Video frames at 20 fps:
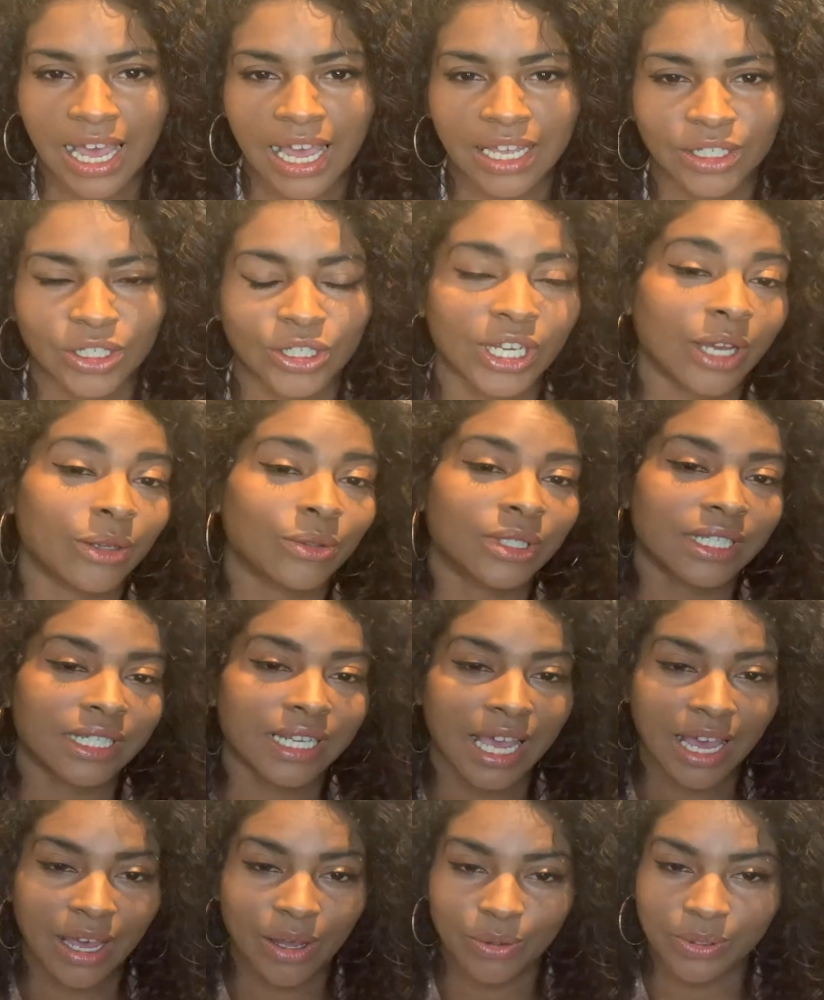sheltered
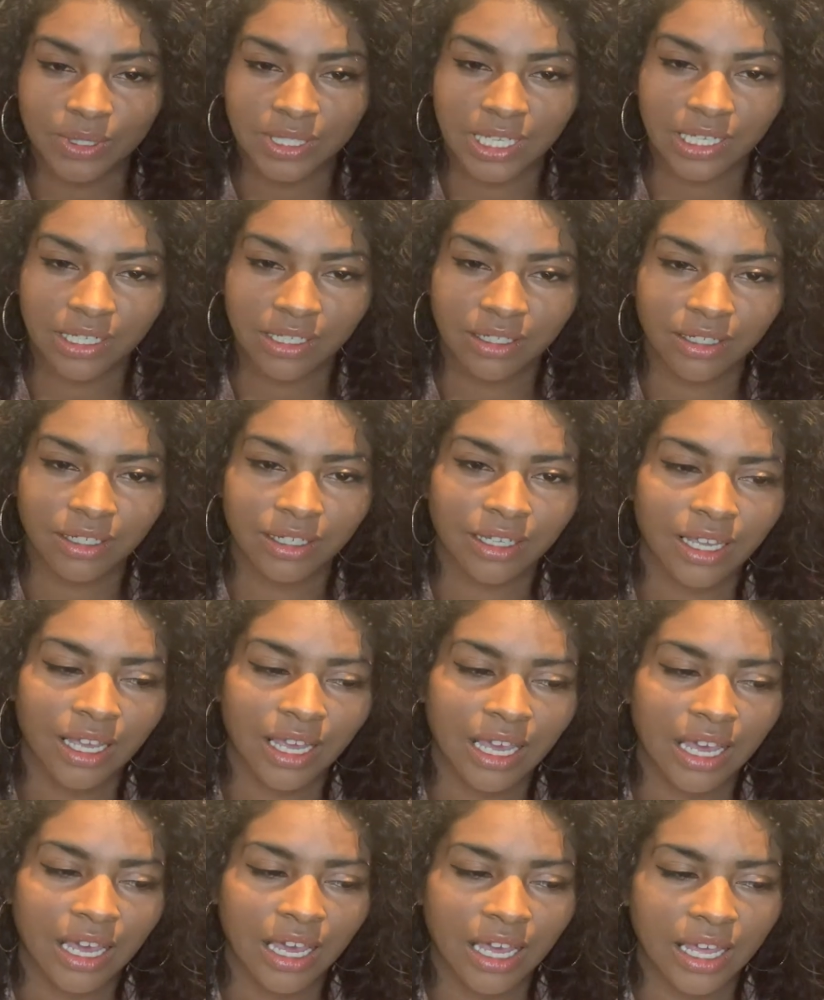housing.
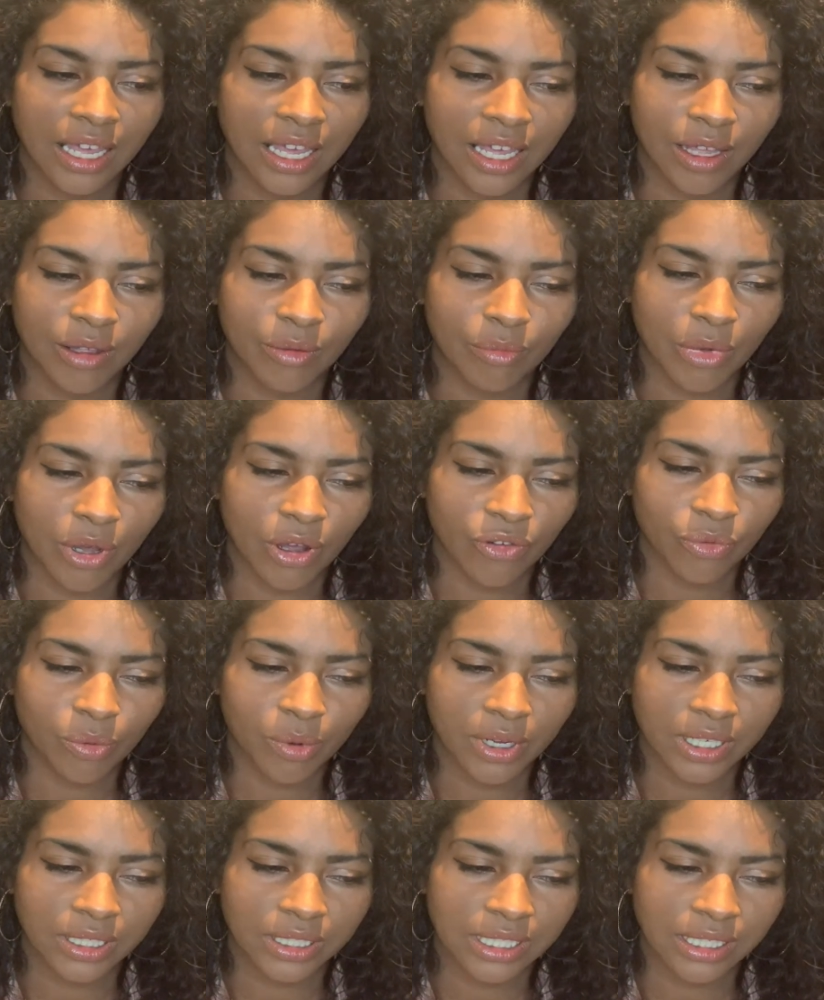I've
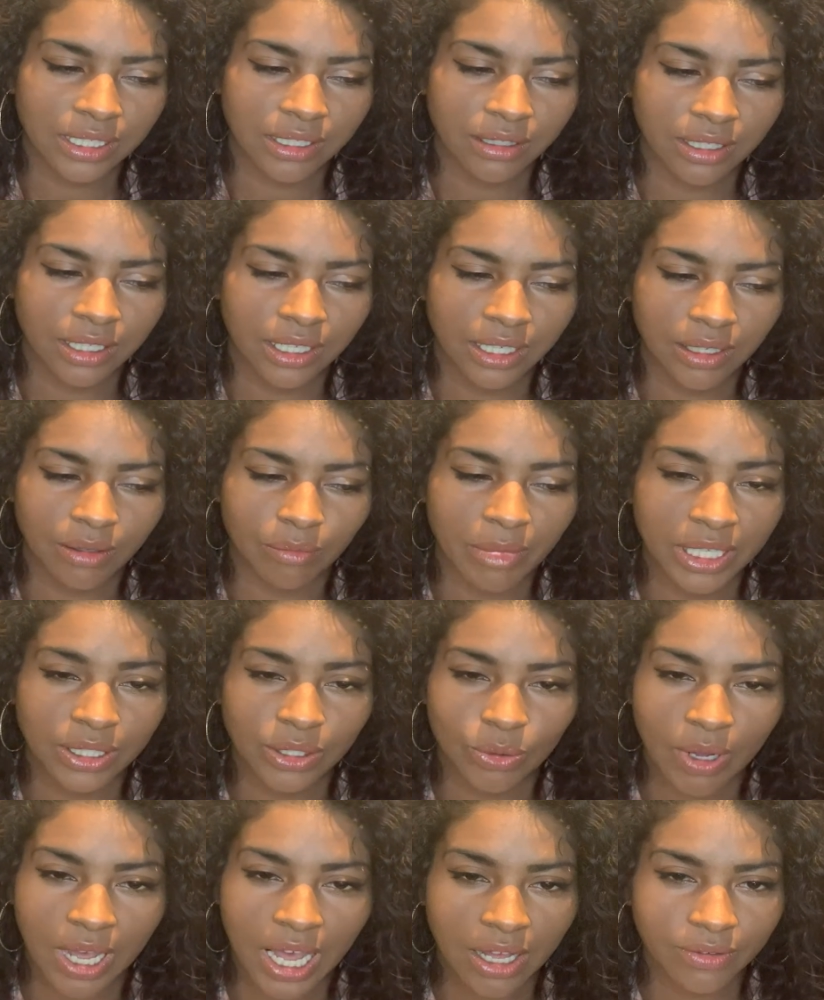worked in the mental
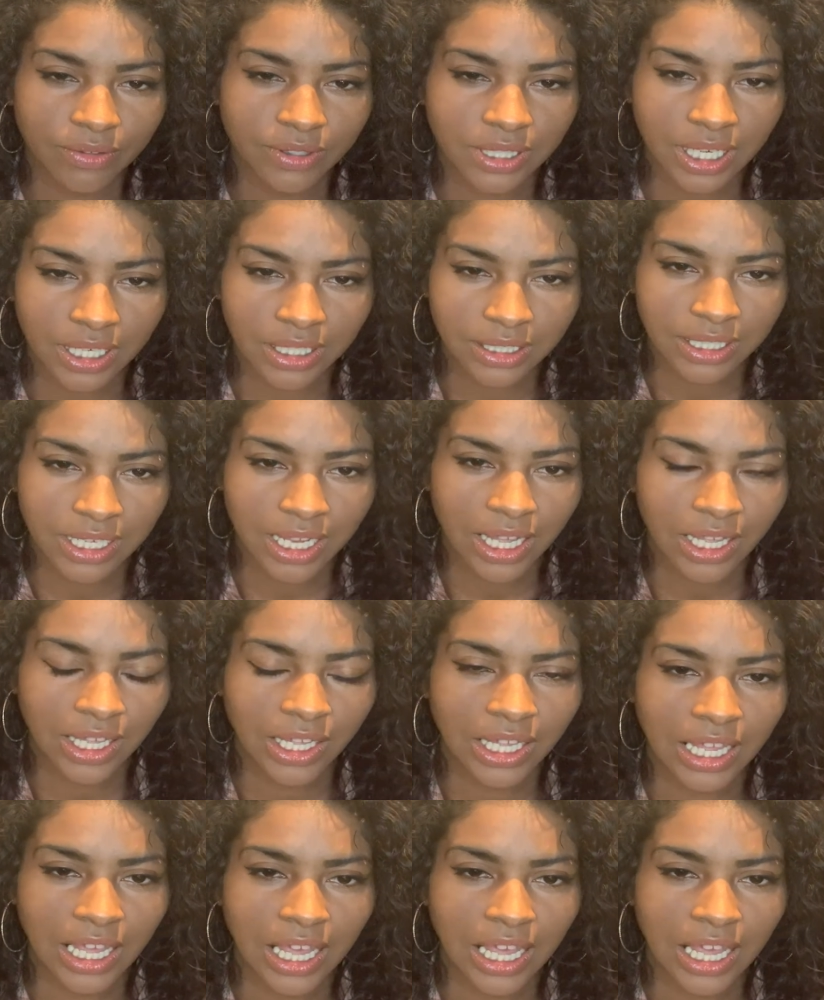health sector.